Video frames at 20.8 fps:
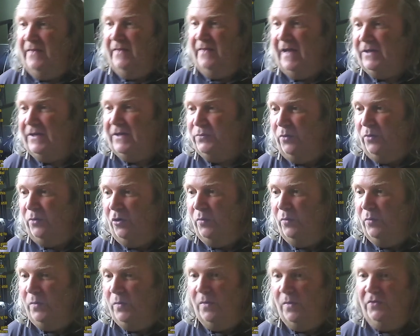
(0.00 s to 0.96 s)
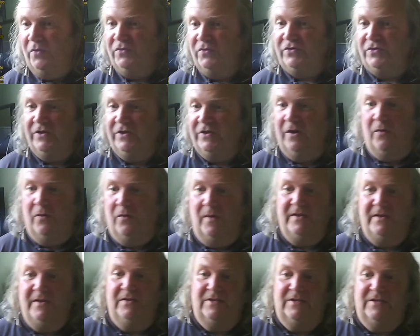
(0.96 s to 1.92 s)
That's what we want to know.
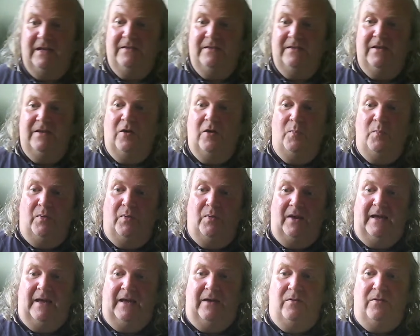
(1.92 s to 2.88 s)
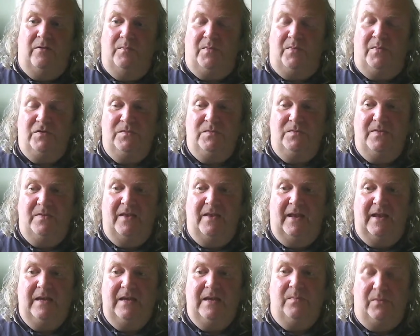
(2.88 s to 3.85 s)
When you take the opal out, and possibly
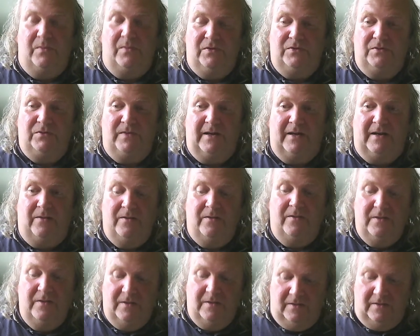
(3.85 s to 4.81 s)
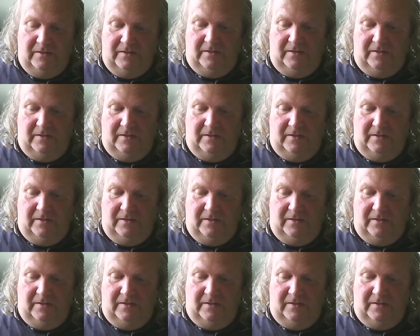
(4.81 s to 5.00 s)
the label as well,